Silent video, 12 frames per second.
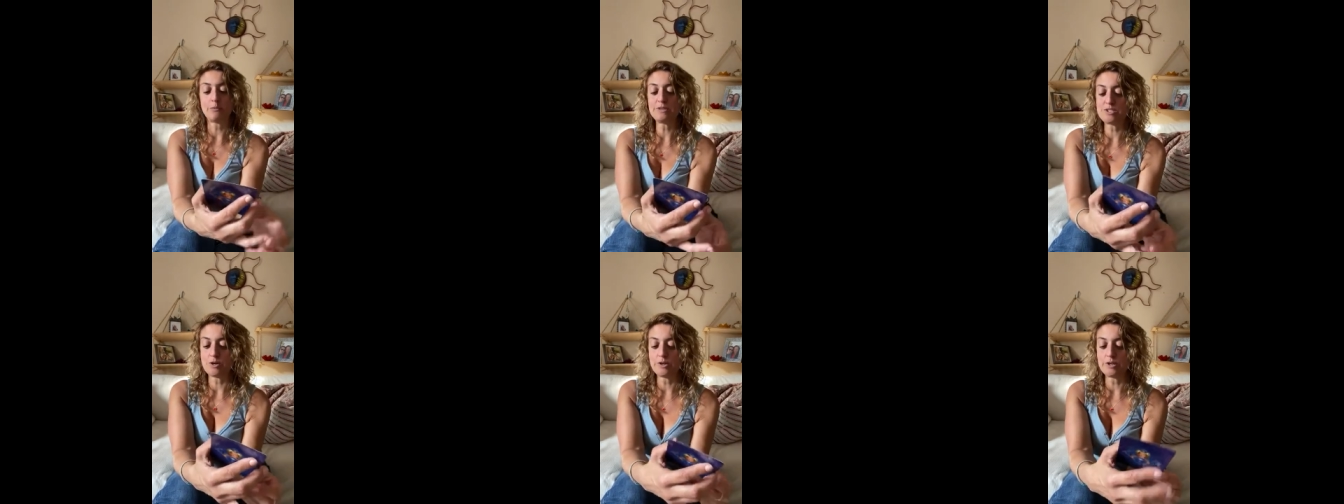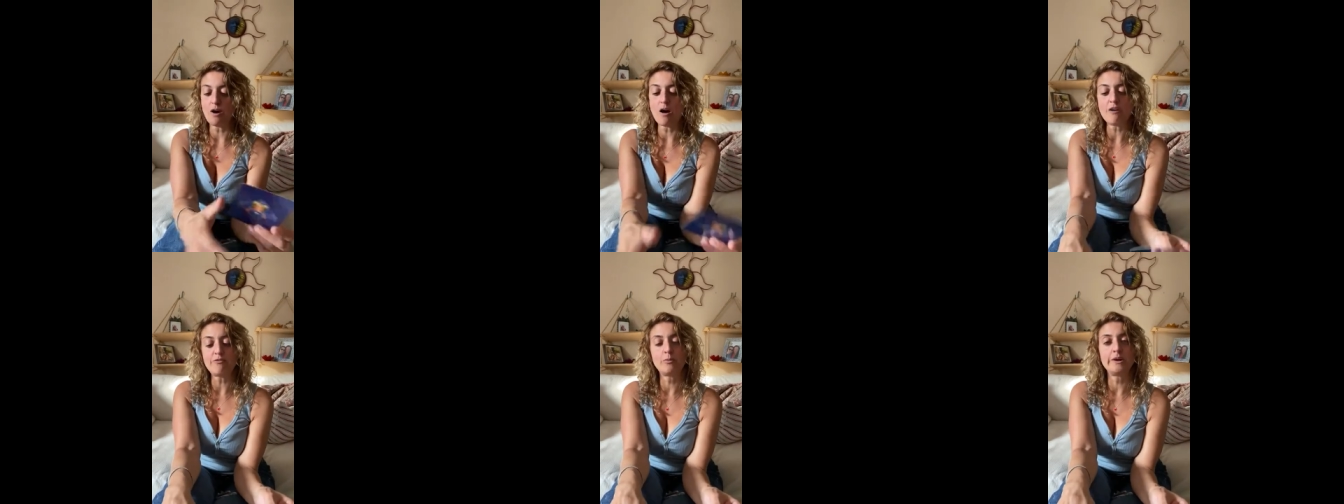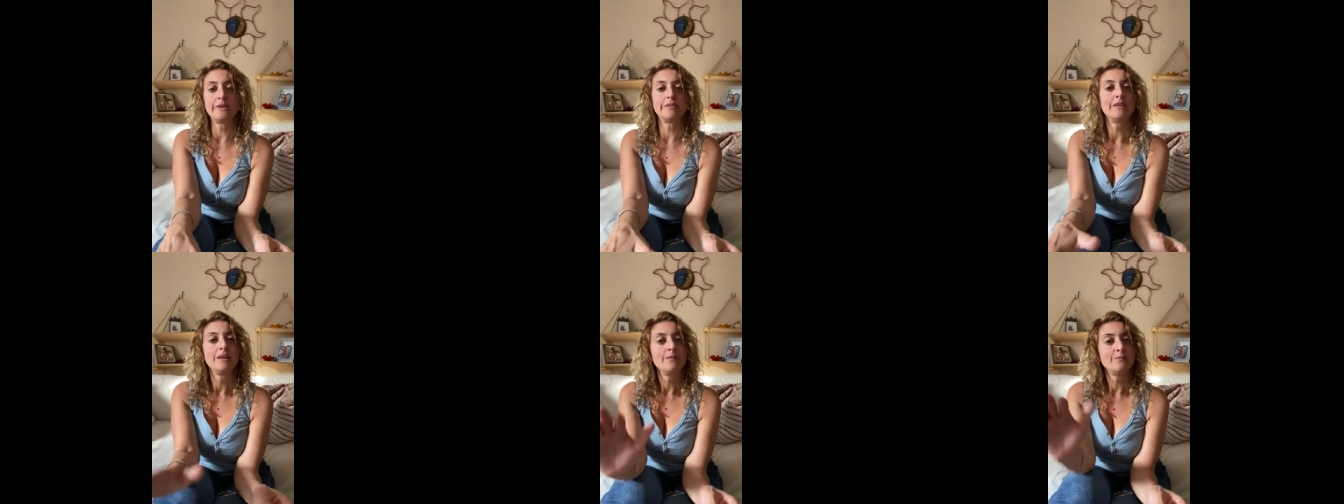Now, we started off
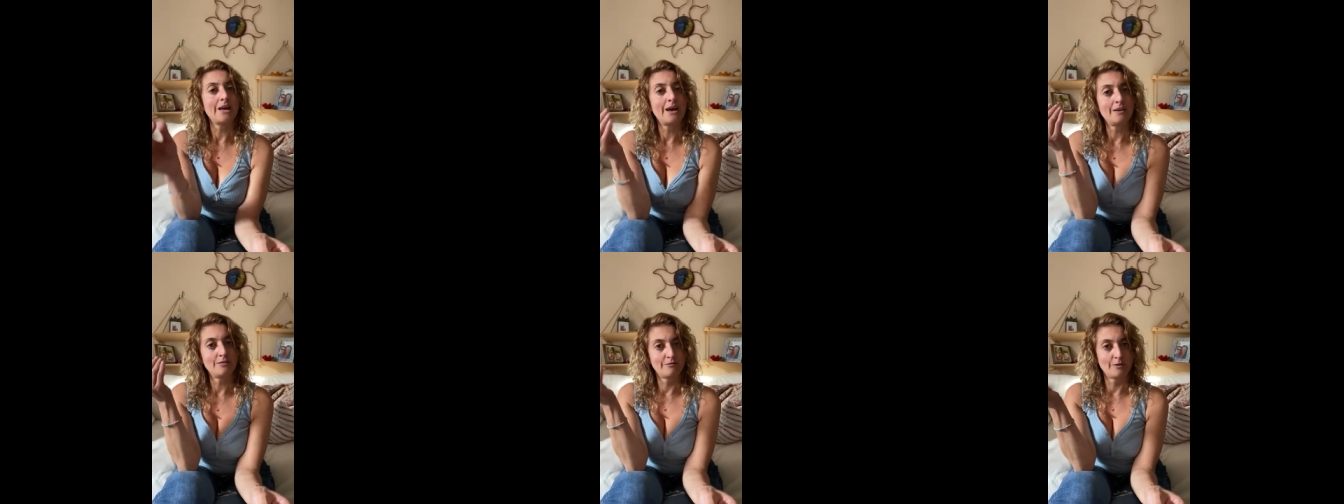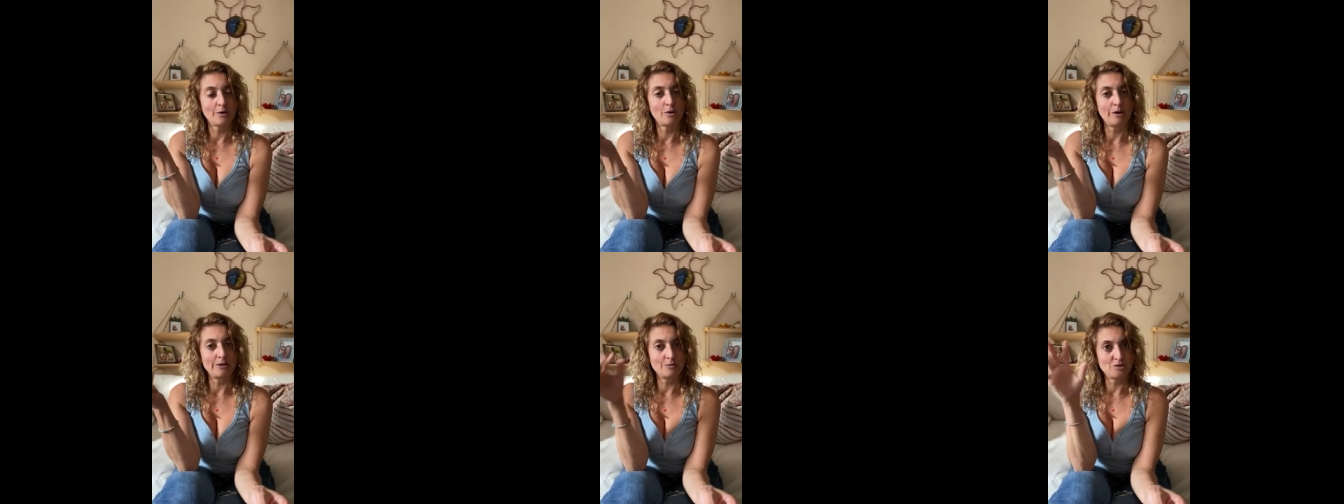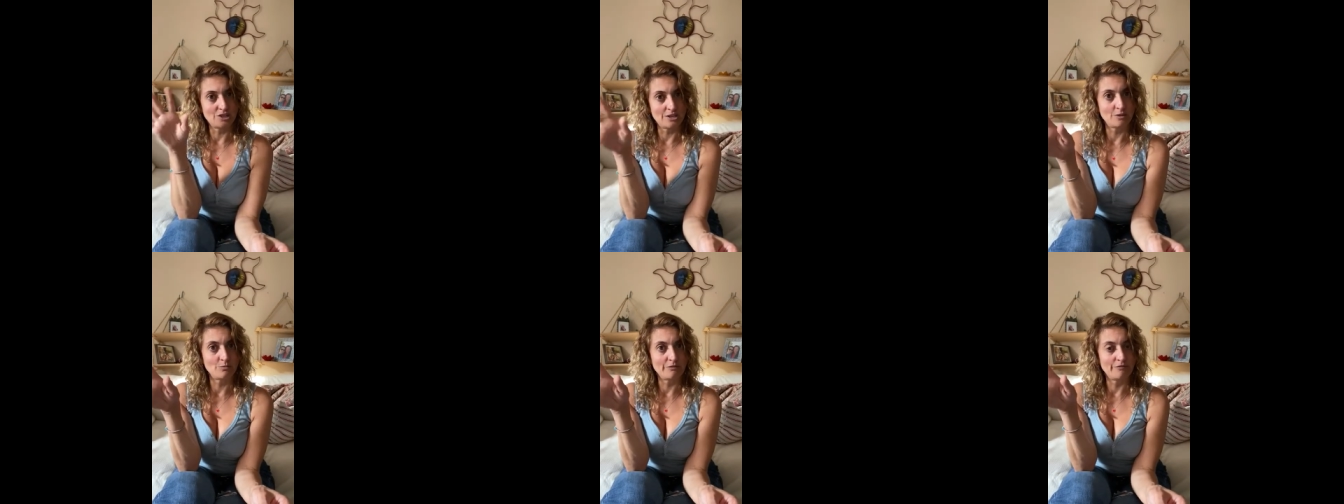with that Virgo
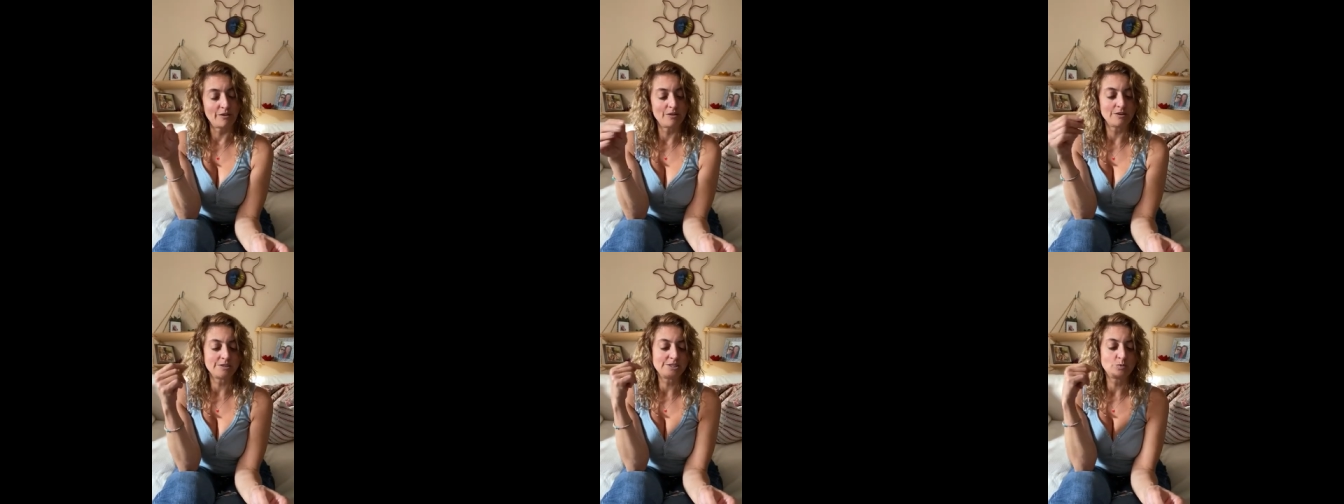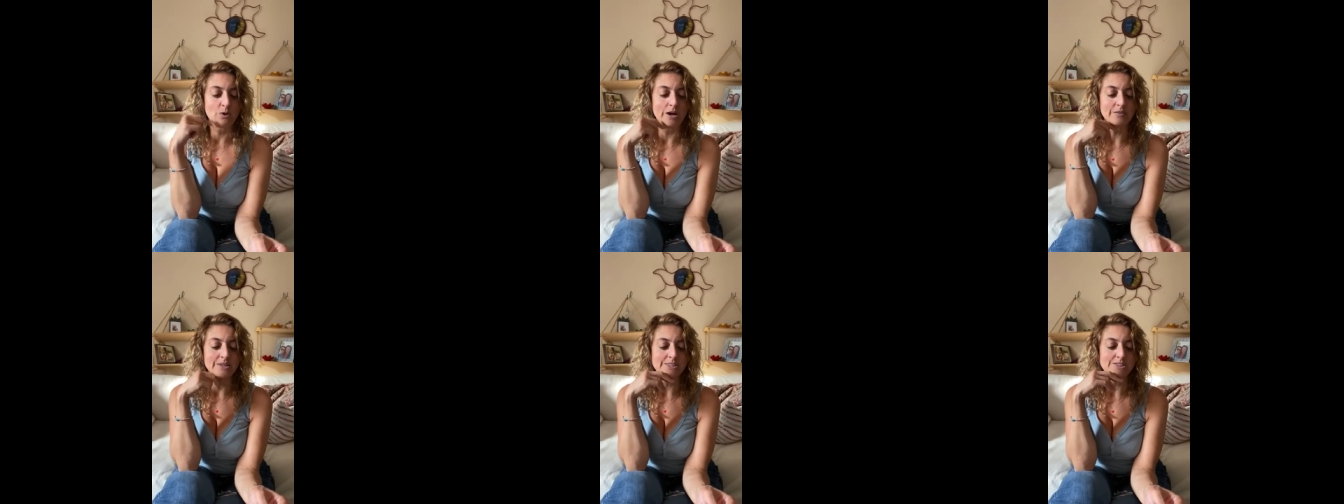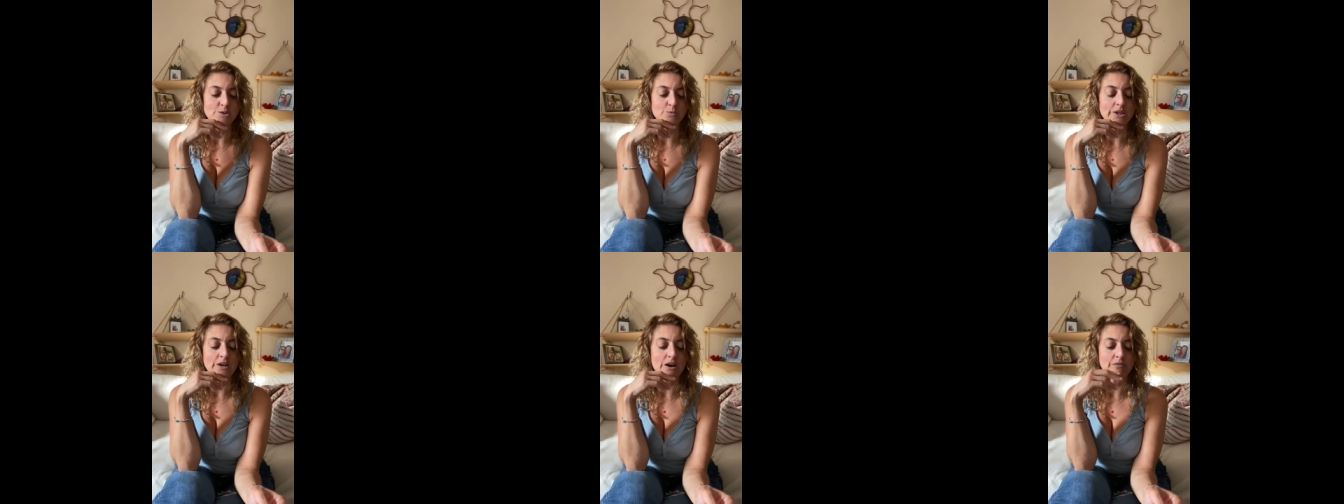energy in reverse. Wellness.
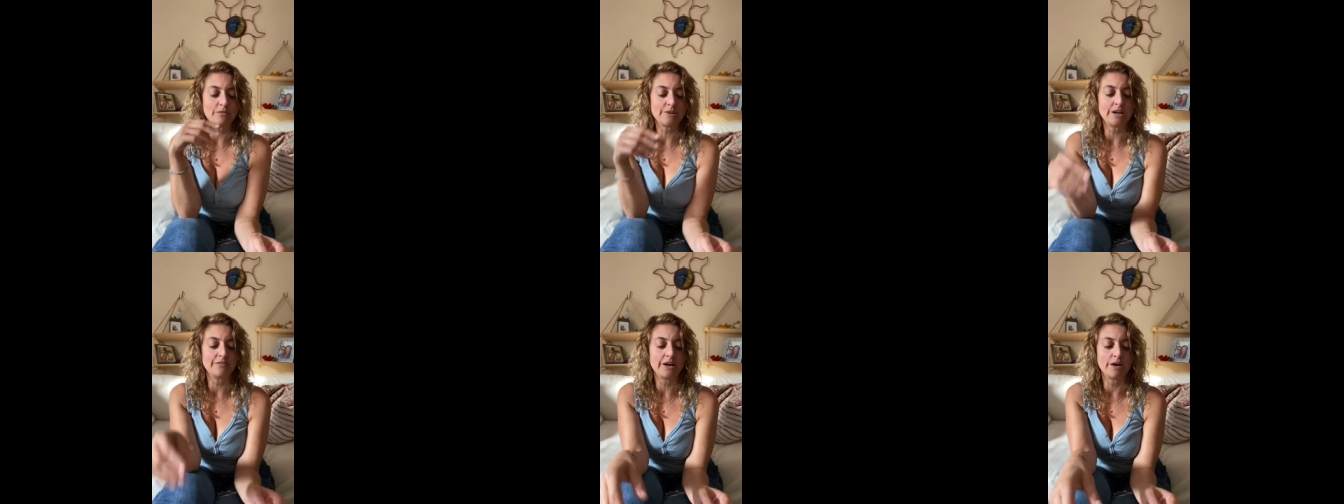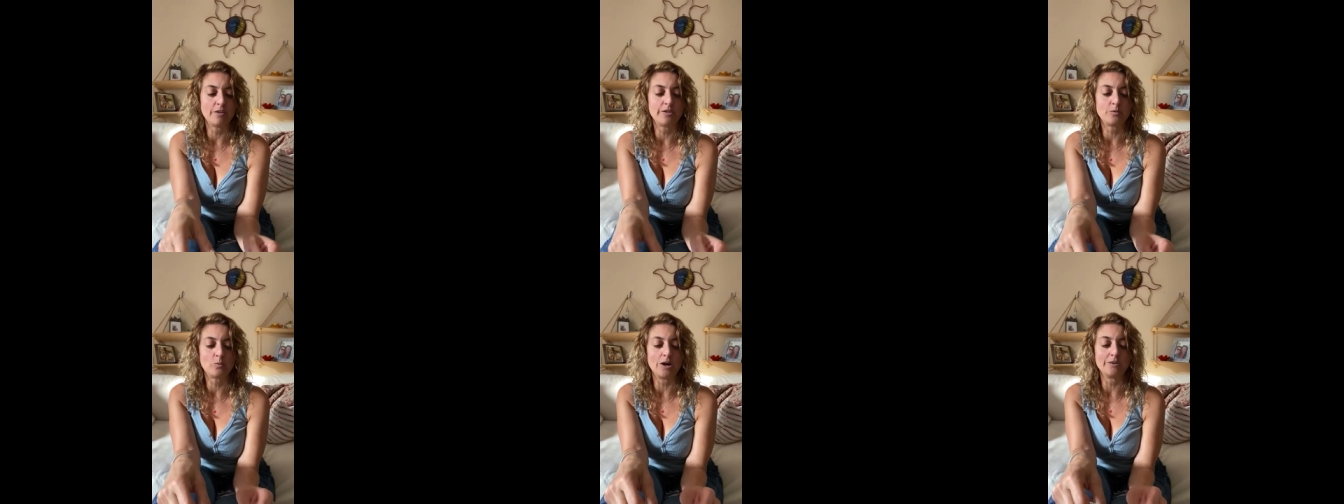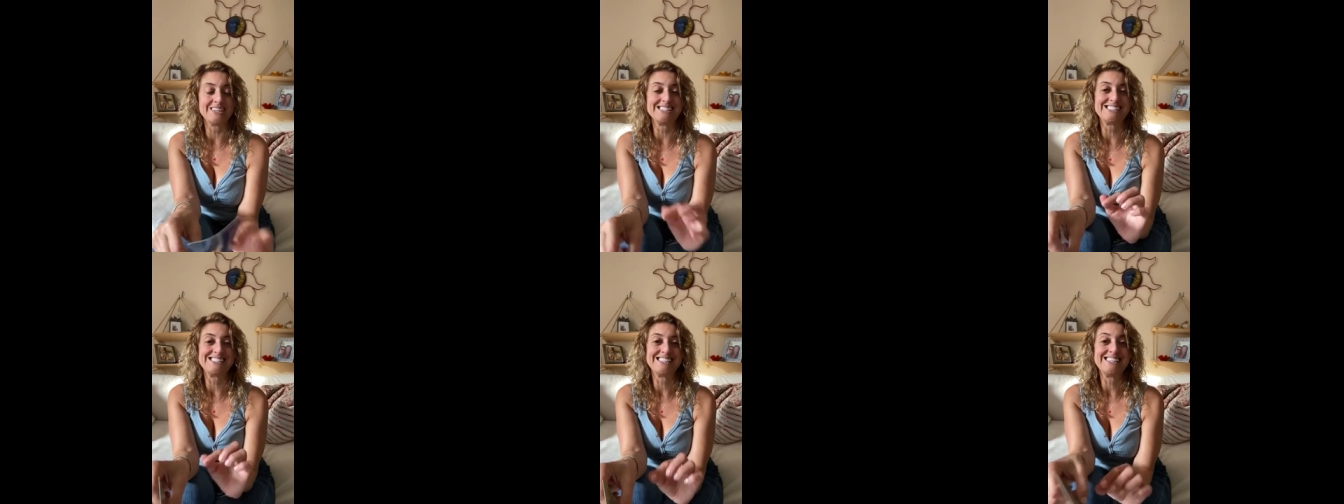The recovery of health and
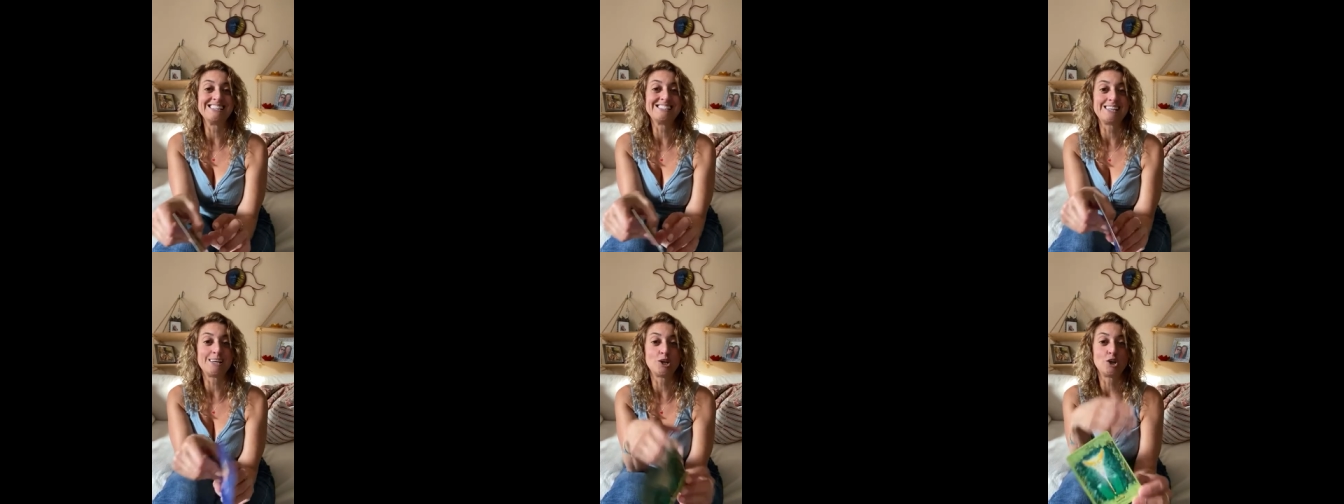wellness is